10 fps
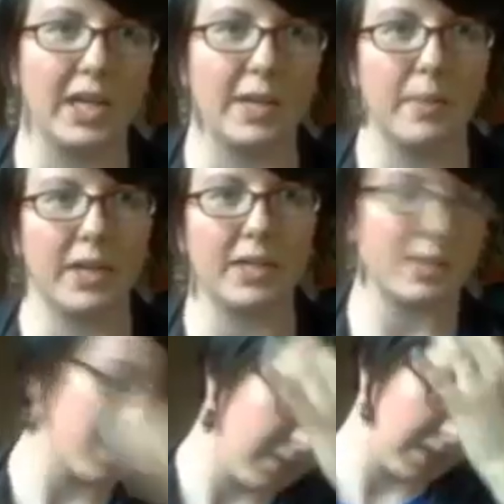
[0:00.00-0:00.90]
It
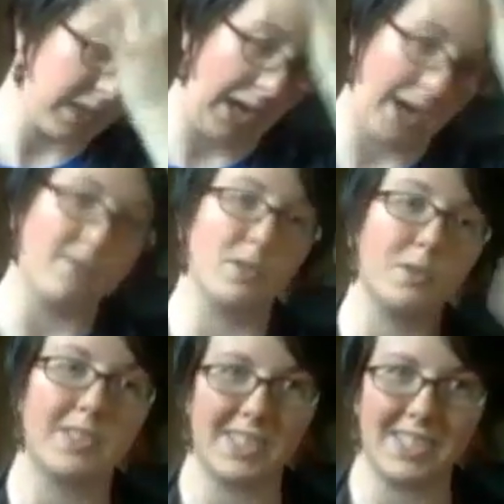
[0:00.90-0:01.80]
pays to have
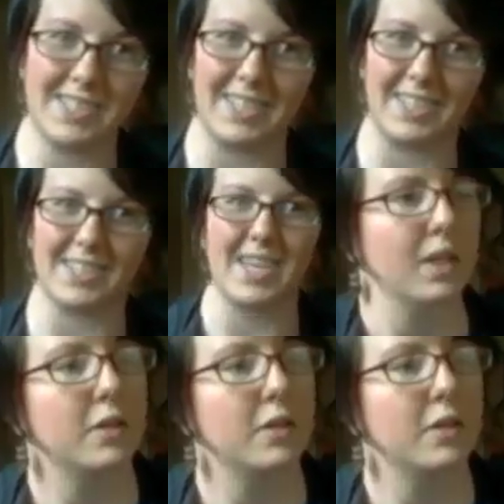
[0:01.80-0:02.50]
new seasons.